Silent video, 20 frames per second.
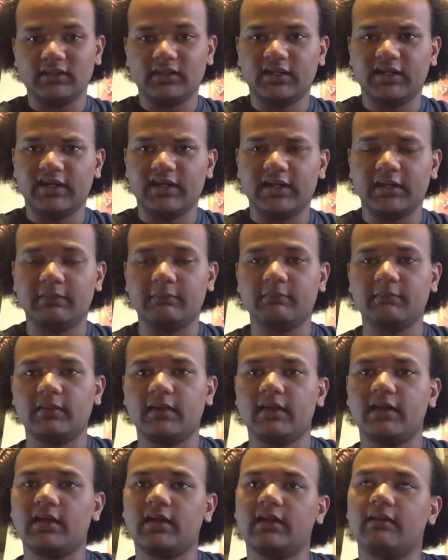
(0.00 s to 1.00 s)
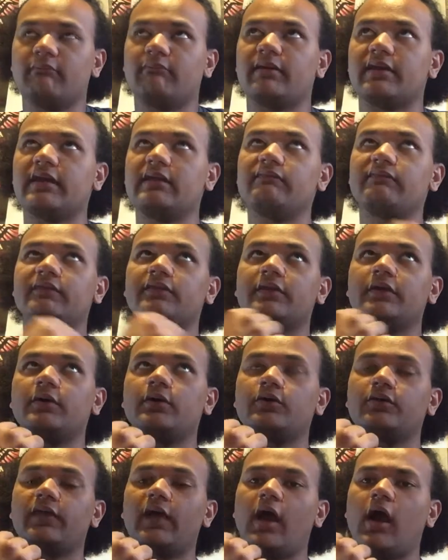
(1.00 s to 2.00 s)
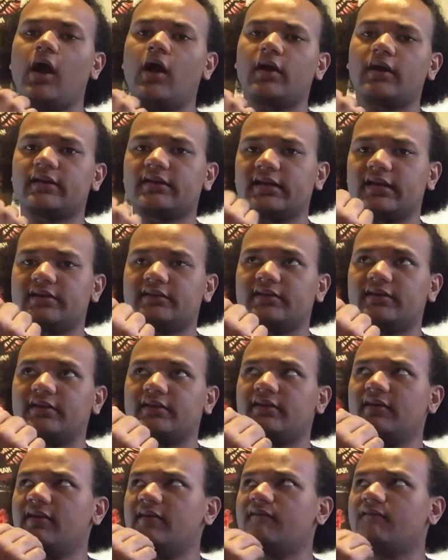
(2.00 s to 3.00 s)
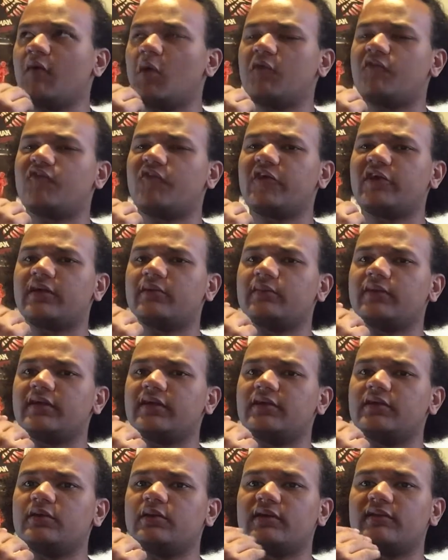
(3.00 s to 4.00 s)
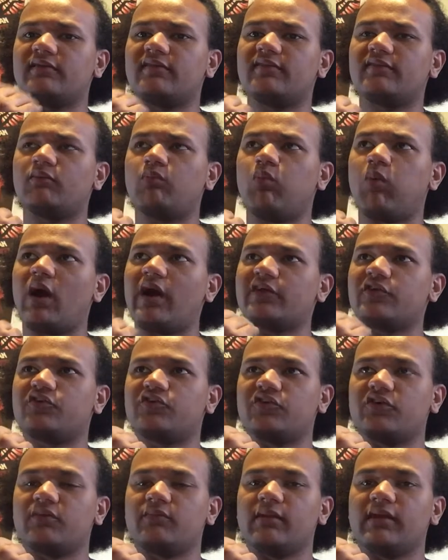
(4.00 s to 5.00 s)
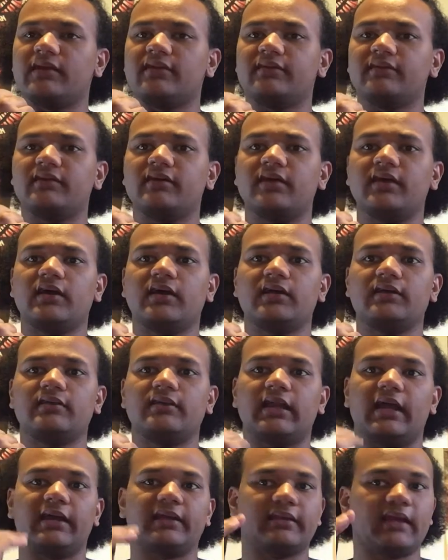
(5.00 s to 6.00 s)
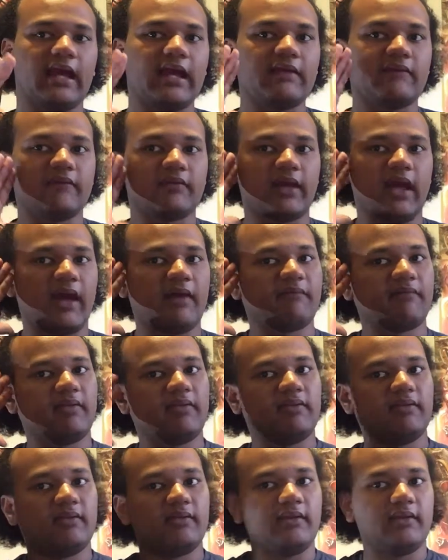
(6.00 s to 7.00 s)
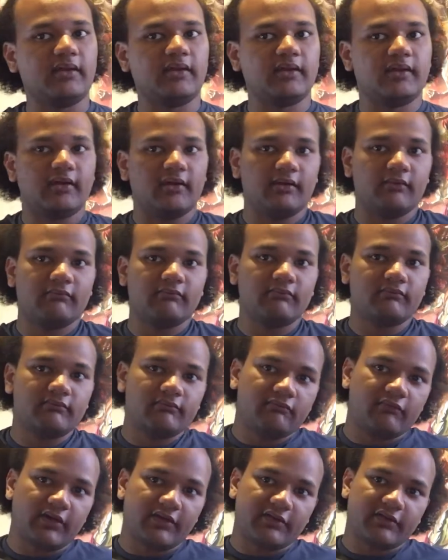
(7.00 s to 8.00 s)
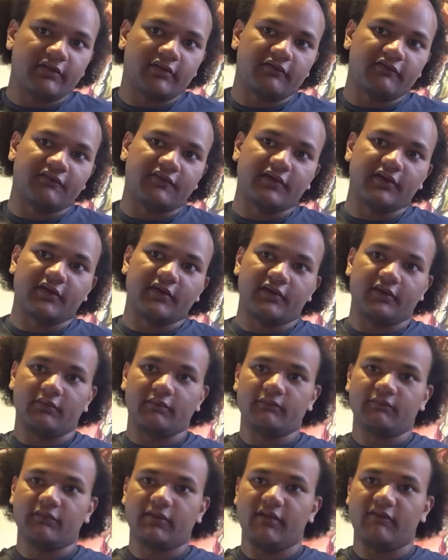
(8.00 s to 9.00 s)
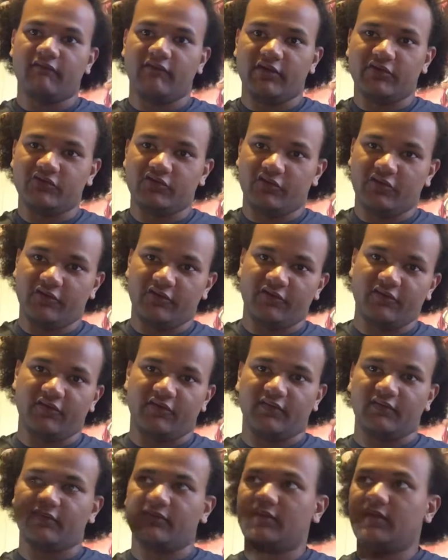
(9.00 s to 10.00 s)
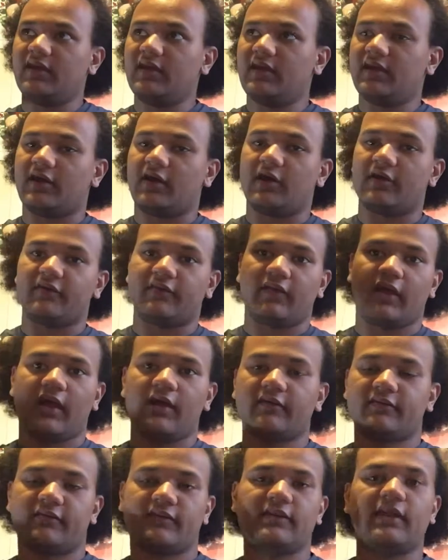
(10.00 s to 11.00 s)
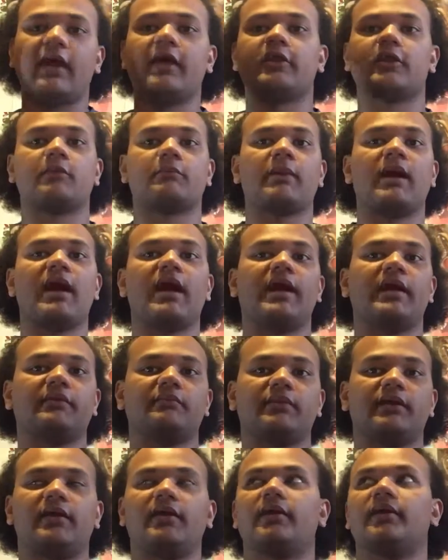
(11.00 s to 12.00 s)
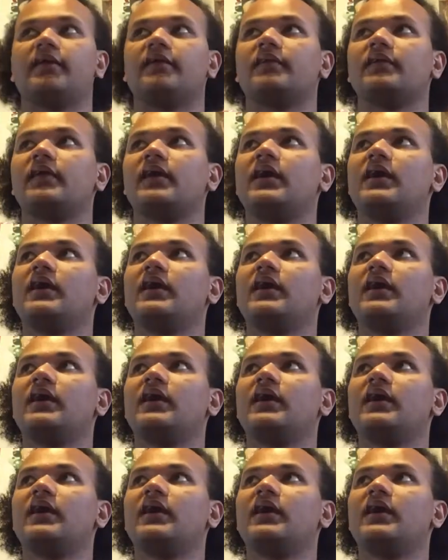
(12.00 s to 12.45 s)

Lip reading: Um, but even though they are connected, very frequently you can watch them and like not even have the rest of the Avengers and Guardians of the Galaxy not in your mind because